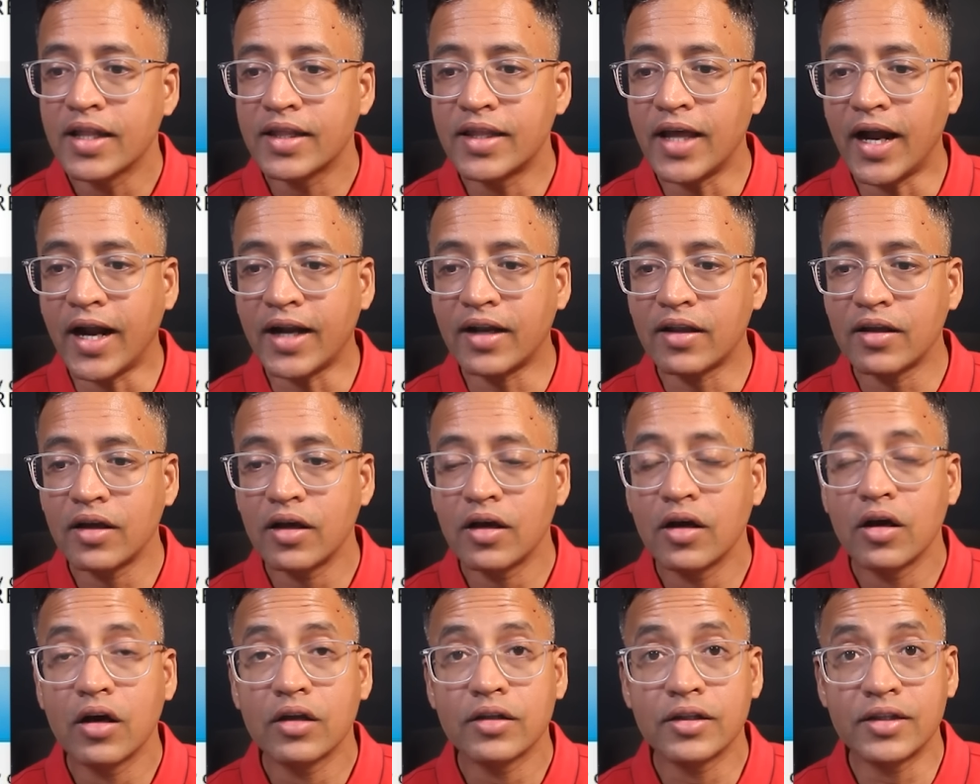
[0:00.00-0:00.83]

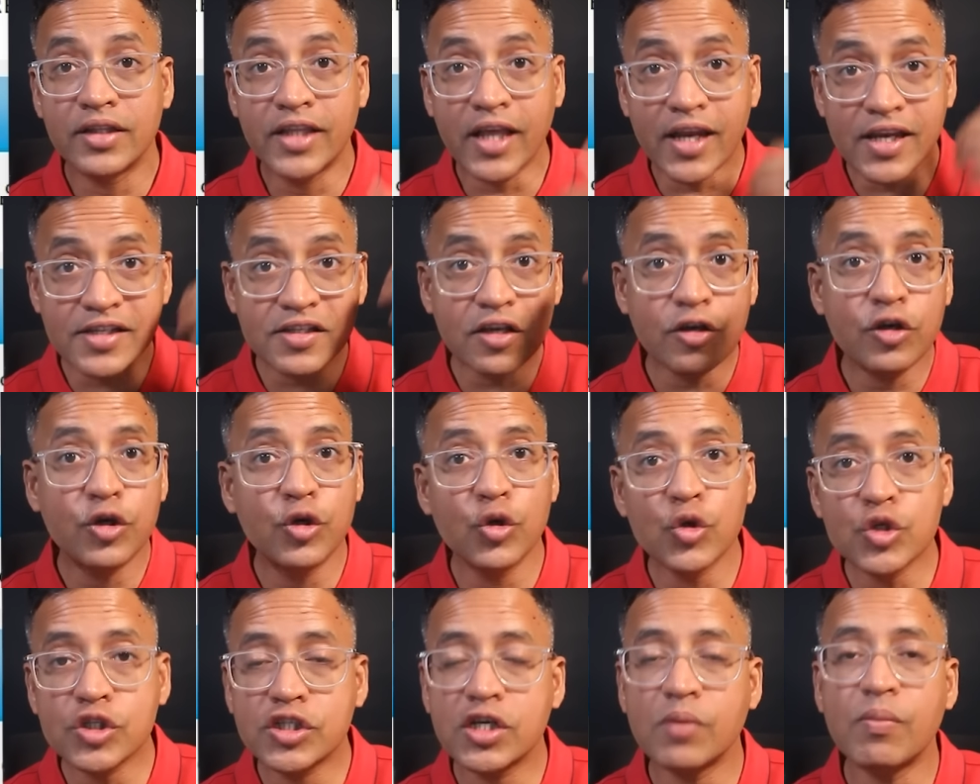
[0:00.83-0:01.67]
that there is a
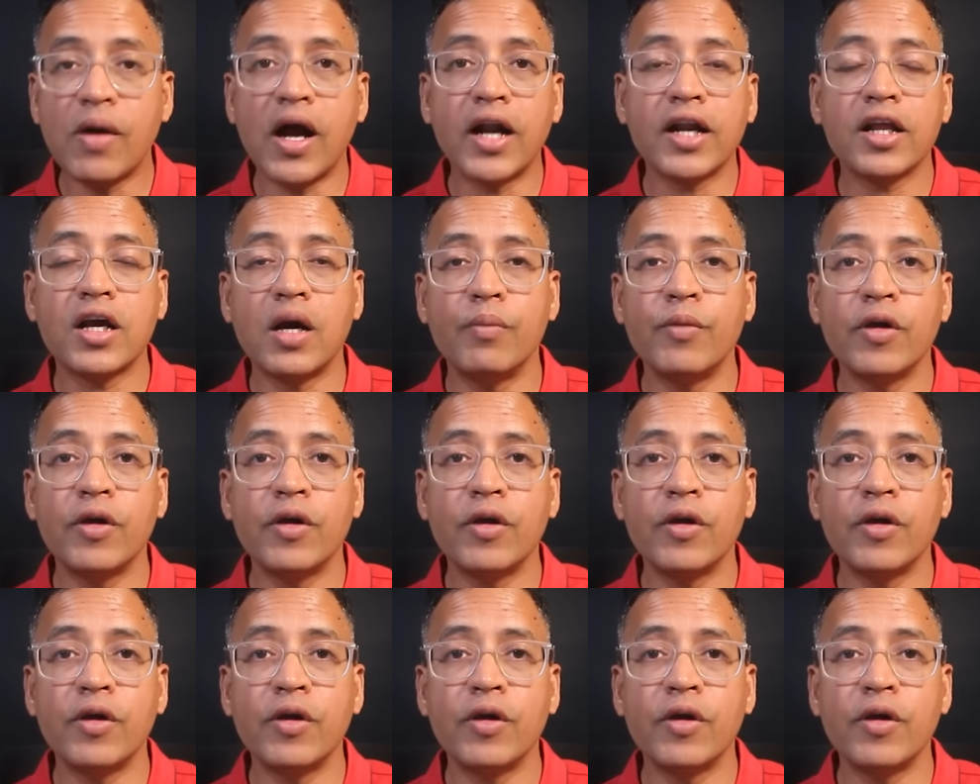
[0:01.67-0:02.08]
huge demand